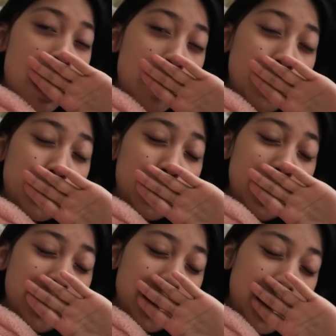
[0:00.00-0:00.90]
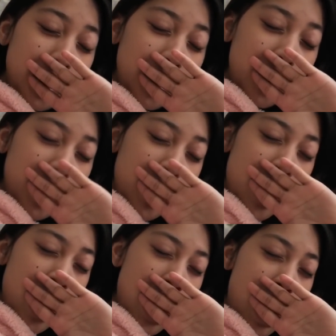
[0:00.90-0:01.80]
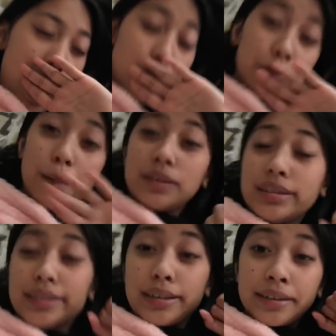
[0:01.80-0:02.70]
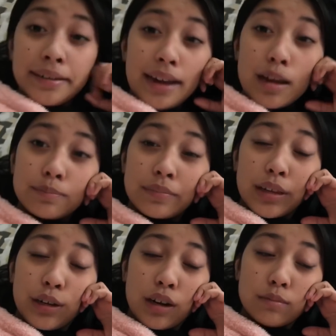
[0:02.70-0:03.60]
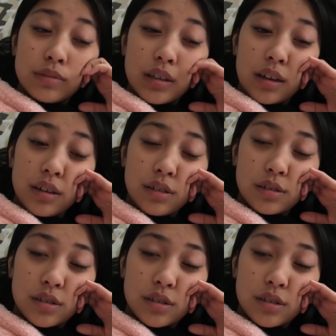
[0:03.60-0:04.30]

a week. I'm probably gonna take a nap later. I'm tired.